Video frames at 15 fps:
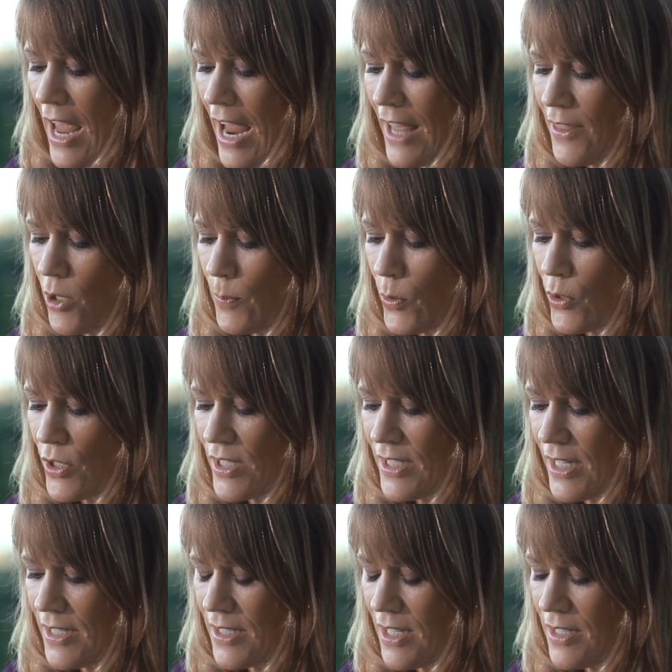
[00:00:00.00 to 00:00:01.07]
and their
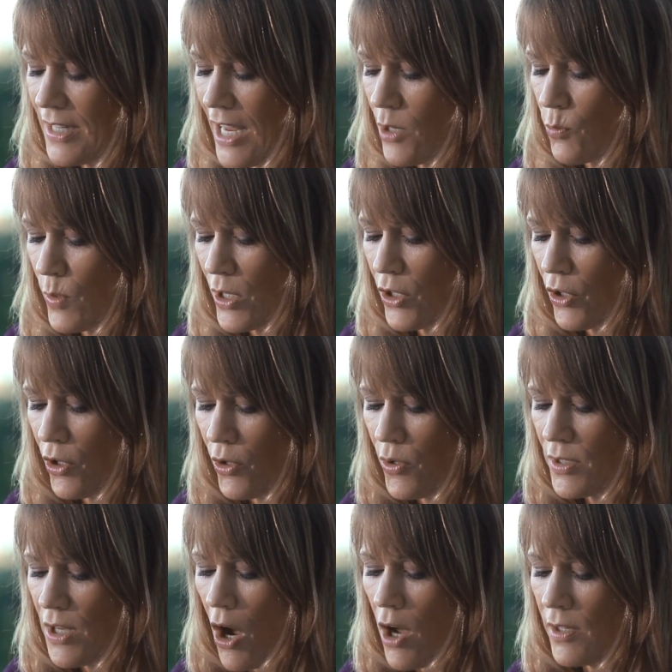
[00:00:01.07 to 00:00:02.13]
persistent and
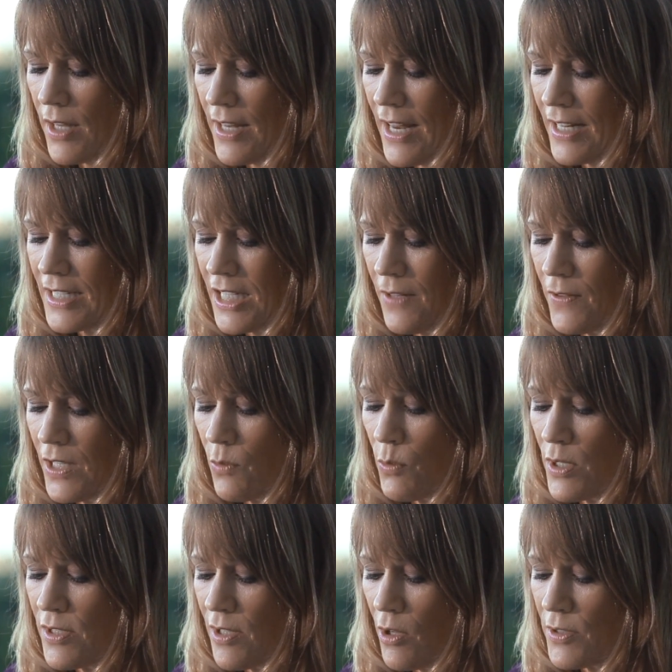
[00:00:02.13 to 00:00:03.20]
recurrent online activity
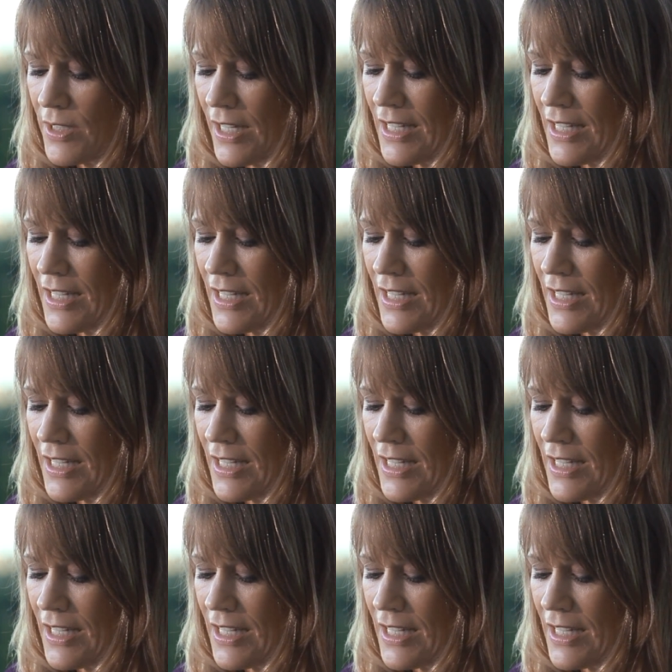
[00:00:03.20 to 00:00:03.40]
results